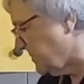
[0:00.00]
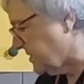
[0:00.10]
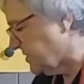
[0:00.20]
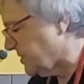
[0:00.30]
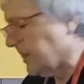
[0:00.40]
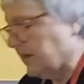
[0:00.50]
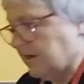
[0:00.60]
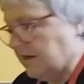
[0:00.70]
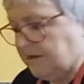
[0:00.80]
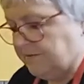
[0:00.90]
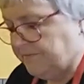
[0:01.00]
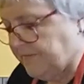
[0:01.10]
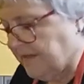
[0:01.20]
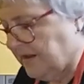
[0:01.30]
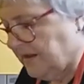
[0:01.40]
much as I like.
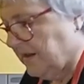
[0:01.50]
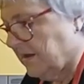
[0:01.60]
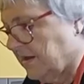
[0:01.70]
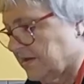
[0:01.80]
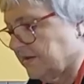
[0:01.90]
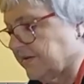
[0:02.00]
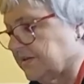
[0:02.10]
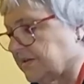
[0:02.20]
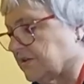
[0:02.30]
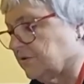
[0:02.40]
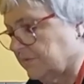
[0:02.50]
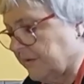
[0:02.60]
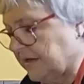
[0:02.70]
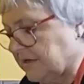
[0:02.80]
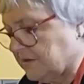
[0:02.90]
So this is called
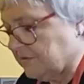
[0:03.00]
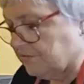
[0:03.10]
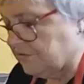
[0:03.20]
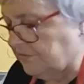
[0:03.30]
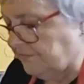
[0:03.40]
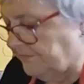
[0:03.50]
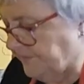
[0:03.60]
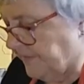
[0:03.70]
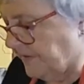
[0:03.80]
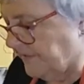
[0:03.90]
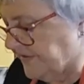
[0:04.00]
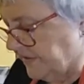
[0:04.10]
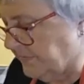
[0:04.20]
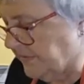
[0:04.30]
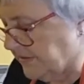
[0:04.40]
making a roux. You've
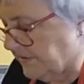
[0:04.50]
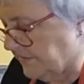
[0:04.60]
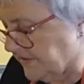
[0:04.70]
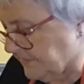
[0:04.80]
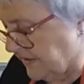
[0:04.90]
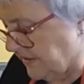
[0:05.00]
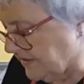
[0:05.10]
seen me do this many